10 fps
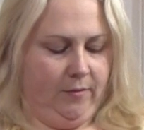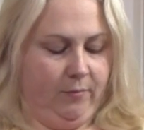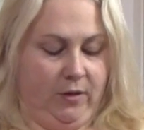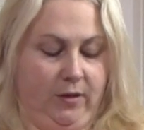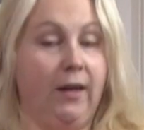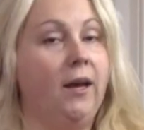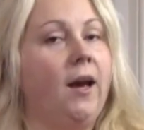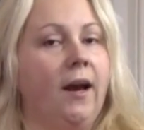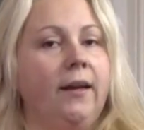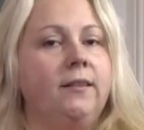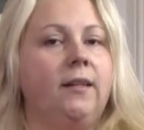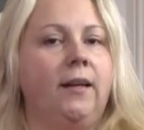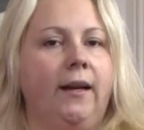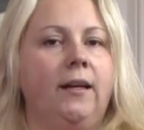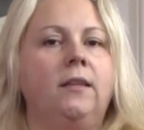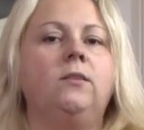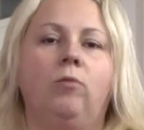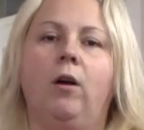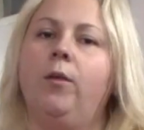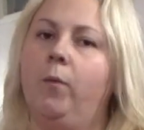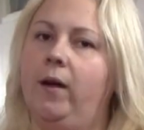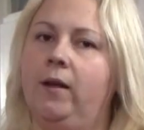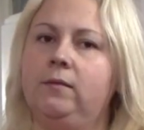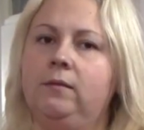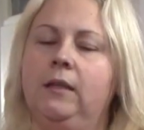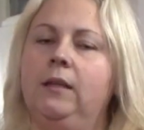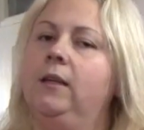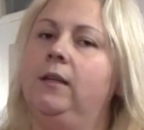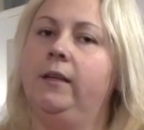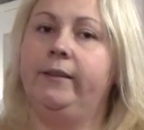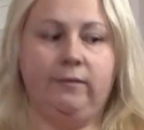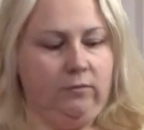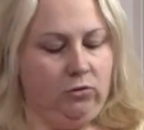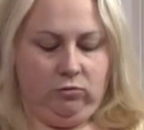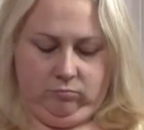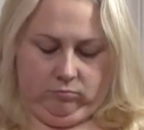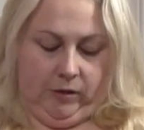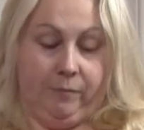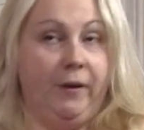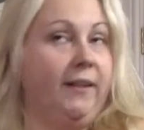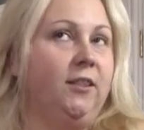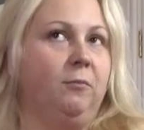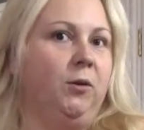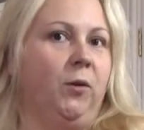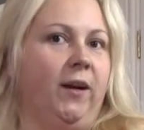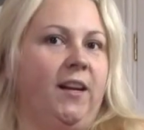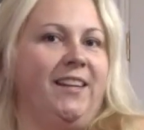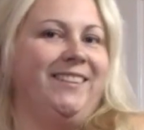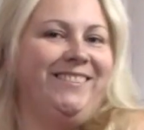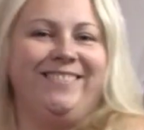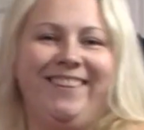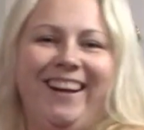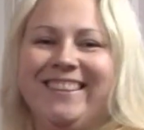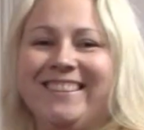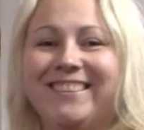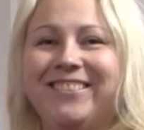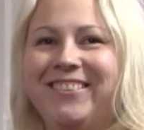But it hides the ladies rather well. And it makes them look quite nice. I think so.